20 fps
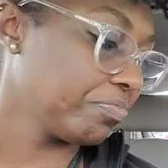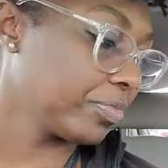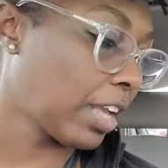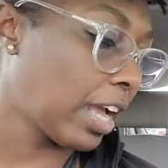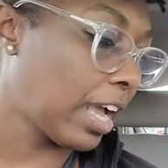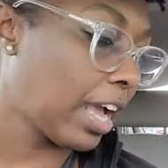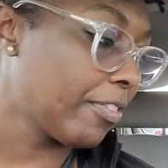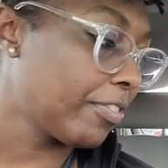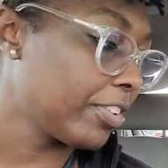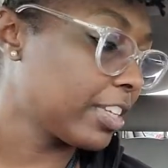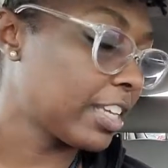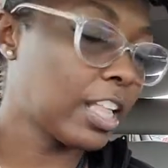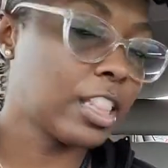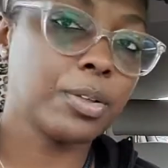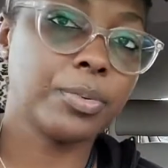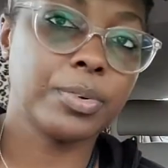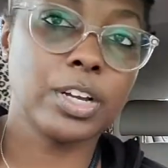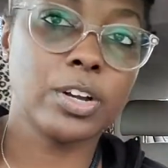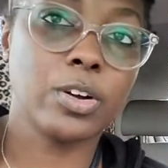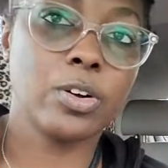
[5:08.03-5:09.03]
I have a yellow
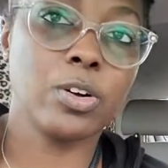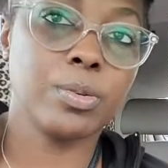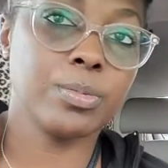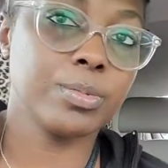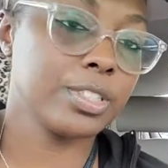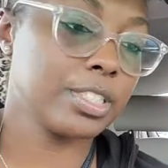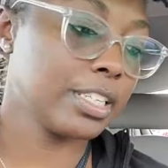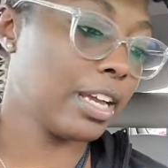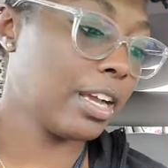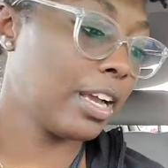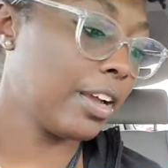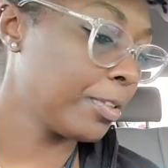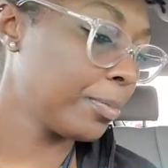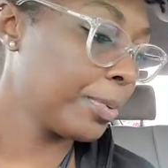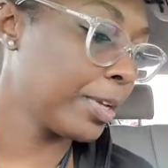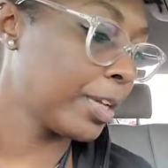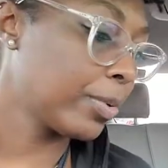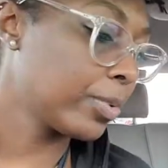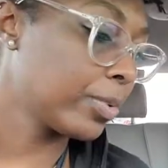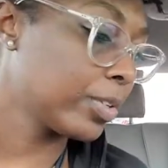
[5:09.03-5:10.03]
one at home, so now I have the
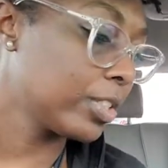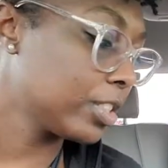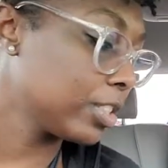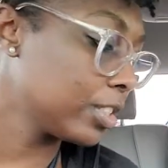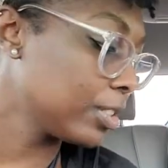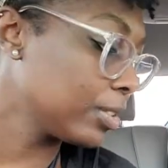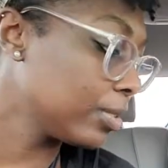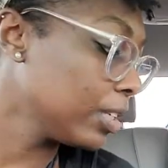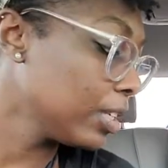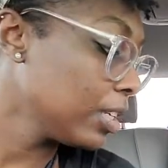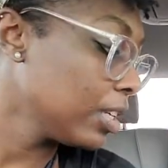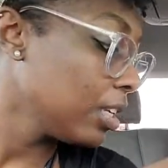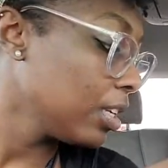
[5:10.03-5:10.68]
pink one too.